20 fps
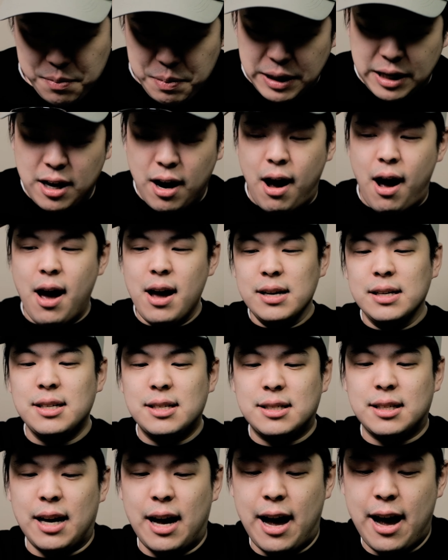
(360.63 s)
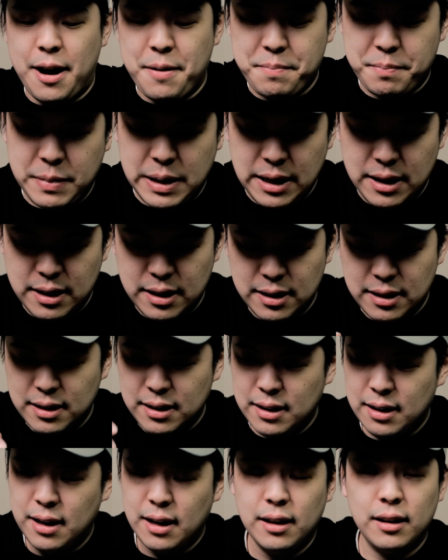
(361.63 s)
because um,
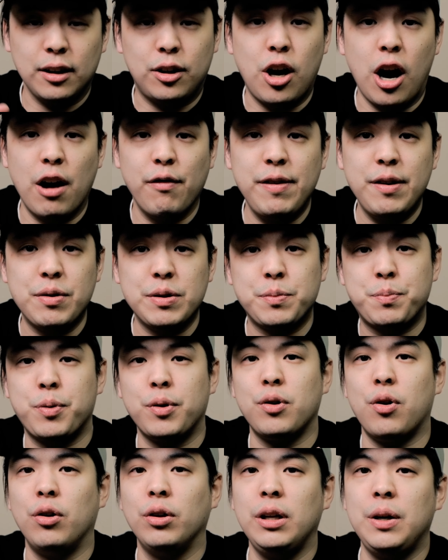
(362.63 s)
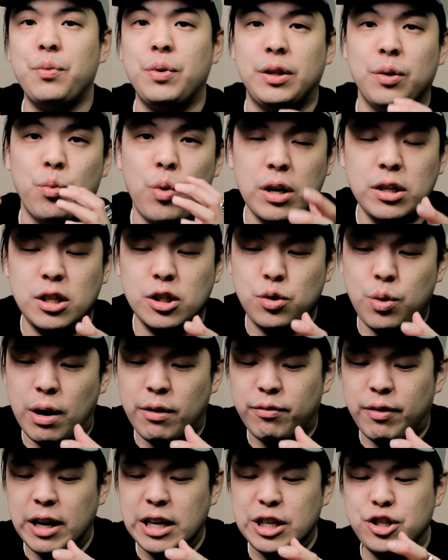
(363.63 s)
the coffee was brewed only with a 1 to
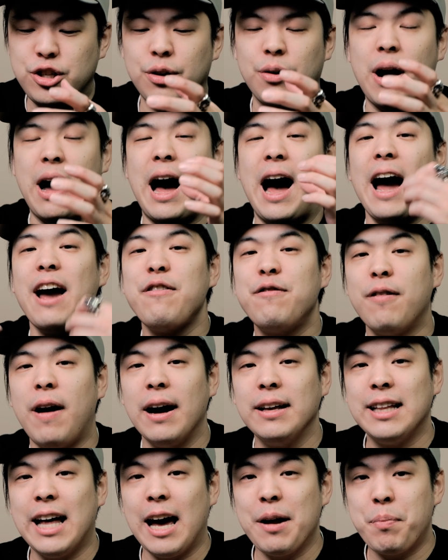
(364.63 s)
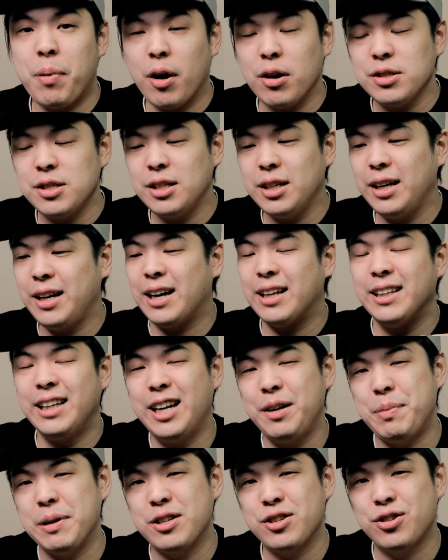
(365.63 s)
12 ratio. I find that personally a
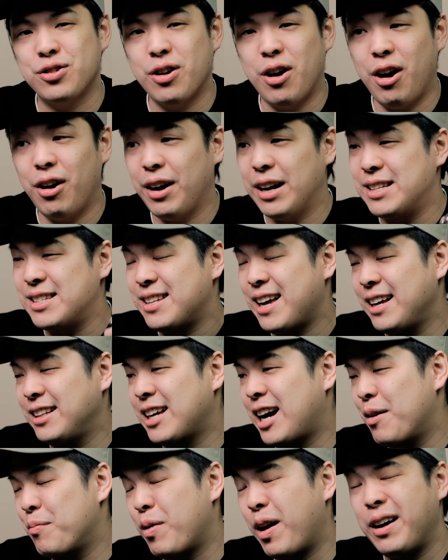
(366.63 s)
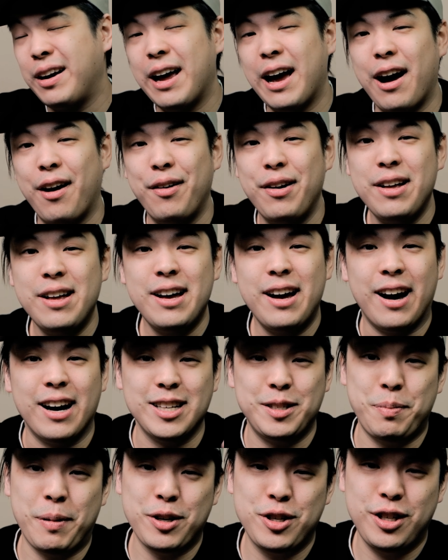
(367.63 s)
little bit strong. It's nighttime right now,
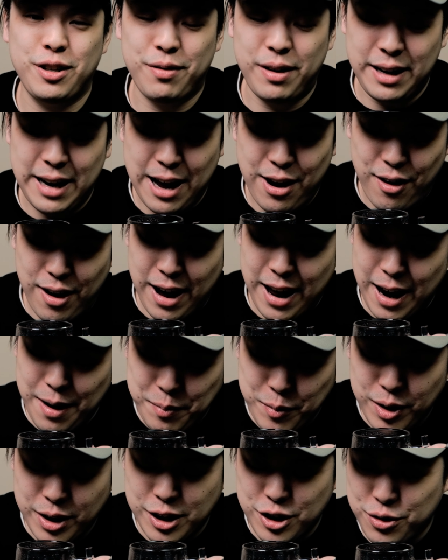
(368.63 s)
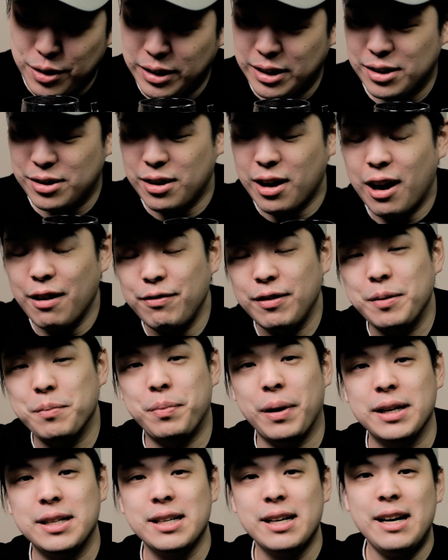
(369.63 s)
especially right now. I am going to drink this coffee,
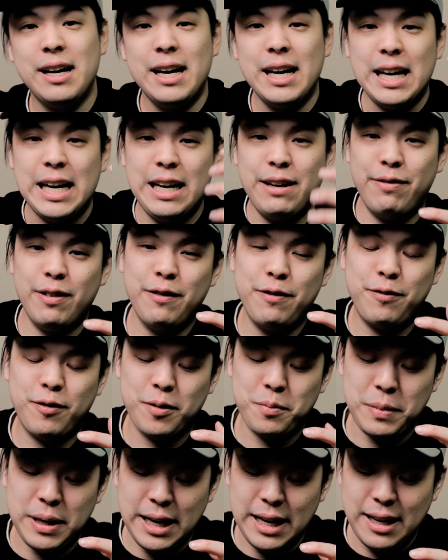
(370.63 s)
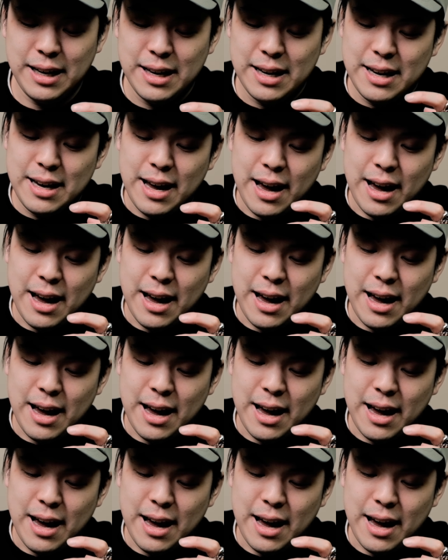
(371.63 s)
but even for me,